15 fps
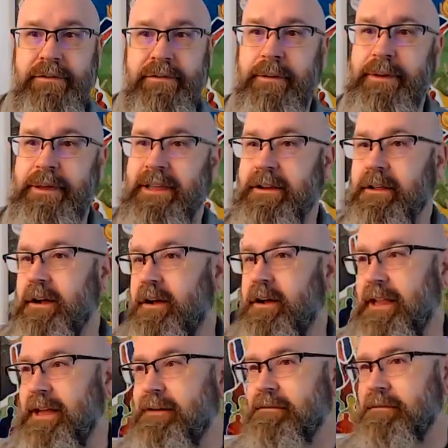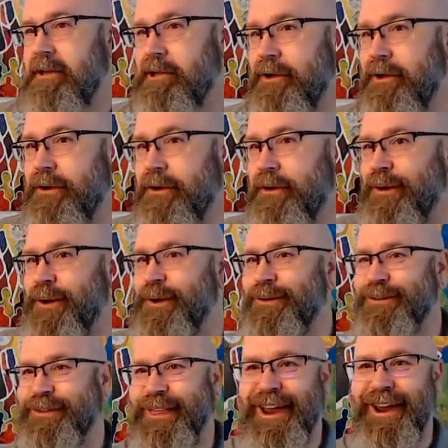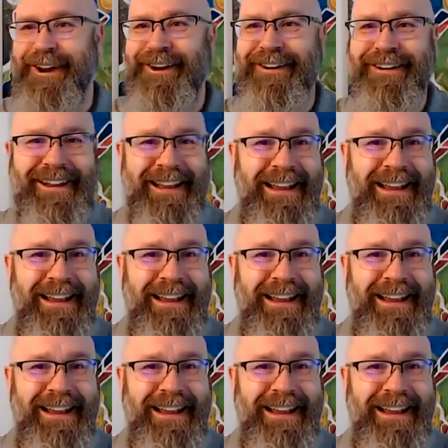So I begin to call out, "Hello, who's there?"